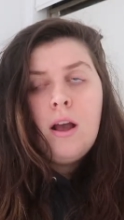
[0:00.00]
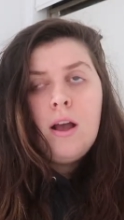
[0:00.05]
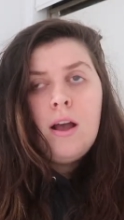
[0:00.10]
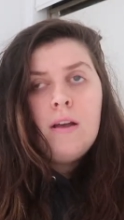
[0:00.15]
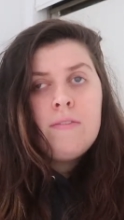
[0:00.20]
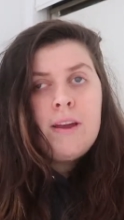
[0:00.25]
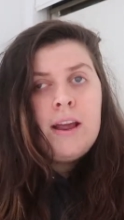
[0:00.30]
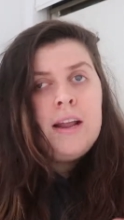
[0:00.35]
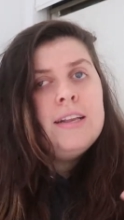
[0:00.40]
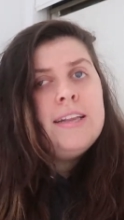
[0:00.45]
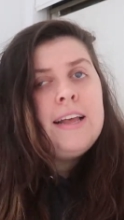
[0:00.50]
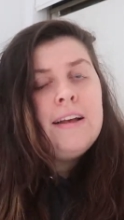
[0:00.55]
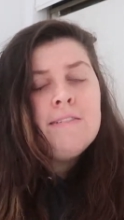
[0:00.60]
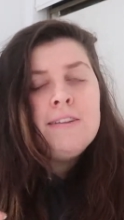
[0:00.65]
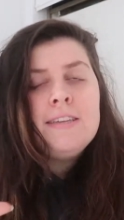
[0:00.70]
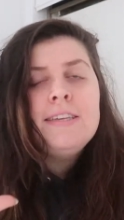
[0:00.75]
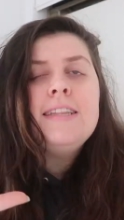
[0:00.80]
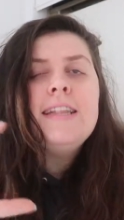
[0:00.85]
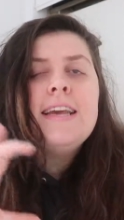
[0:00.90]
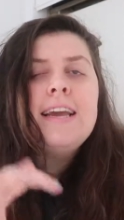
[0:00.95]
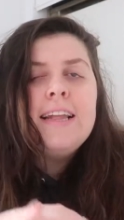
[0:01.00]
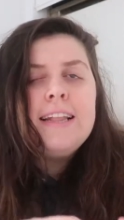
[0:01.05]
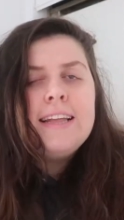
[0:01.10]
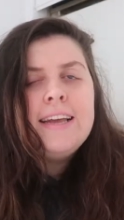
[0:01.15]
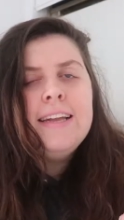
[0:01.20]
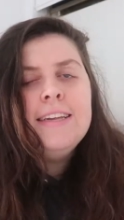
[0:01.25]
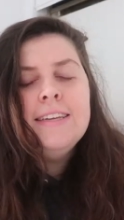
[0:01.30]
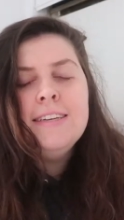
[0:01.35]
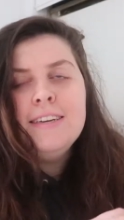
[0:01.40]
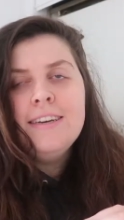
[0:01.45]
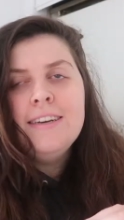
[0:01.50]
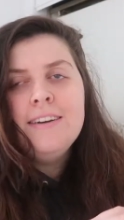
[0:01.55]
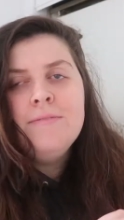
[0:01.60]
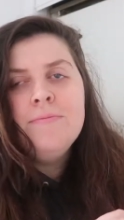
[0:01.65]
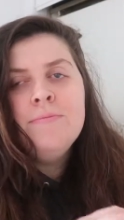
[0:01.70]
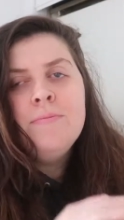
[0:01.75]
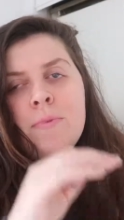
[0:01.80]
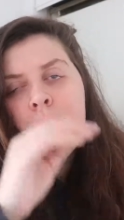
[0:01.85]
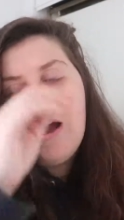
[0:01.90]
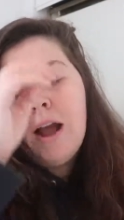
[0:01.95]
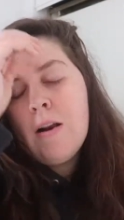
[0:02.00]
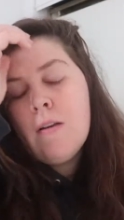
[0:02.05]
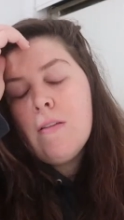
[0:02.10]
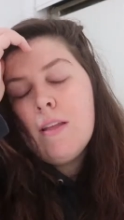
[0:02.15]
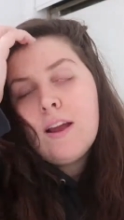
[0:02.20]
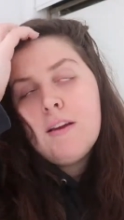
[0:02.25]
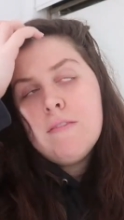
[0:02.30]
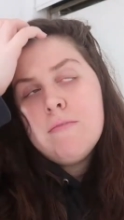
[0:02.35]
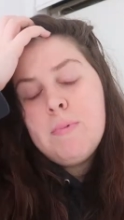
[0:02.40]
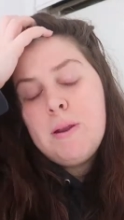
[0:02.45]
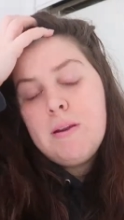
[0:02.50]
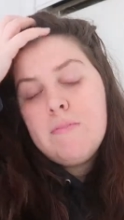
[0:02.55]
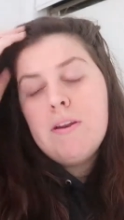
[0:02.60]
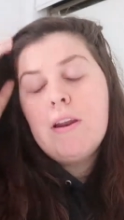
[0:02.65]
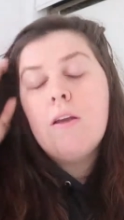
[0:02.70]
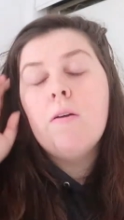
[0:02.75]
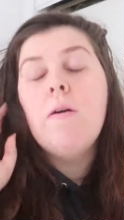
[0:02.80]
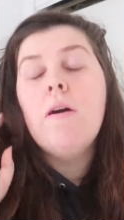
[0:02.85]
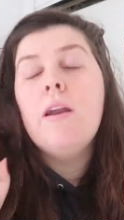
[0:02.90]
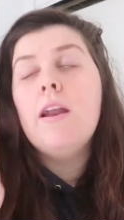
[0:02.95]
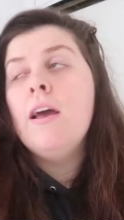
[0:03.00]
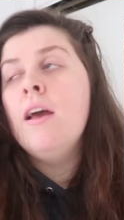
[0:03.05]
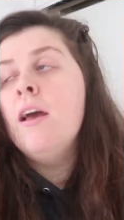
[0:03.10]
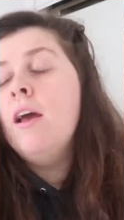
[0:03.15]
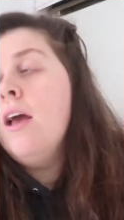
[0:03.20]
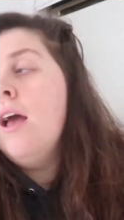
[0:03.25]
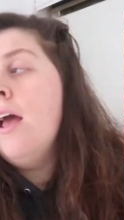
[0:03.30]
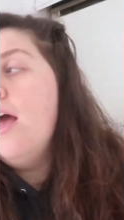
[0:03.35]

I've kind of delved slightly into it I don't think I've made a video on it